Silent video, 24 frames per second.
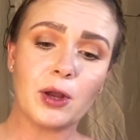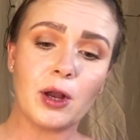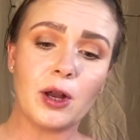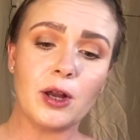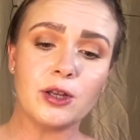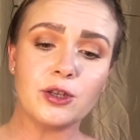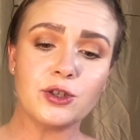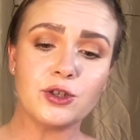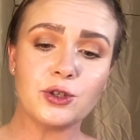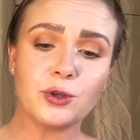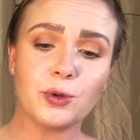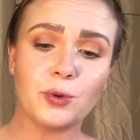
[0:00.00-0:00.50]

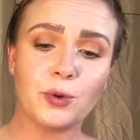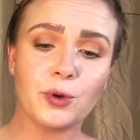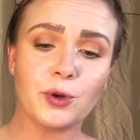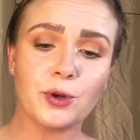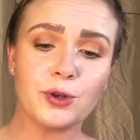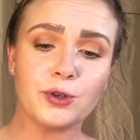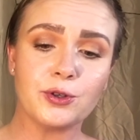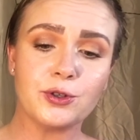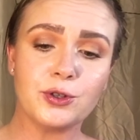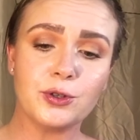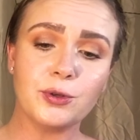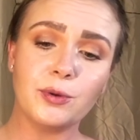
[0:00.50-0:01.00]

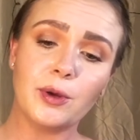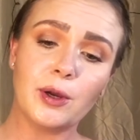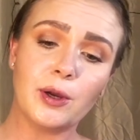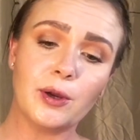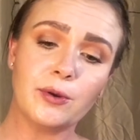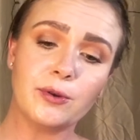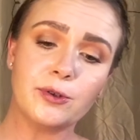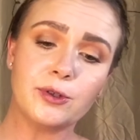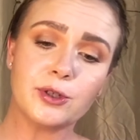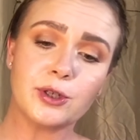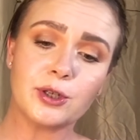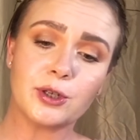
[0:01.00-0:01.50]
Contour
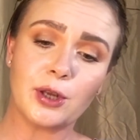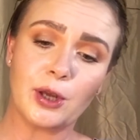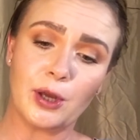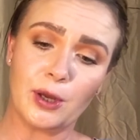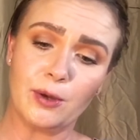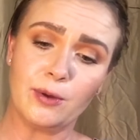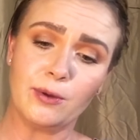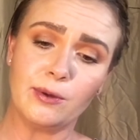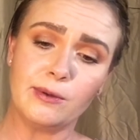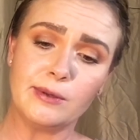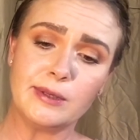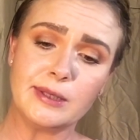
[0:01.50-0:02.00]
Duo
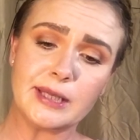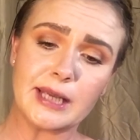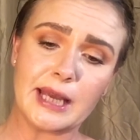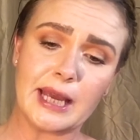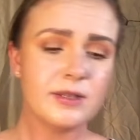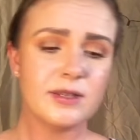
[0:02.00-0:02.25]
Tones.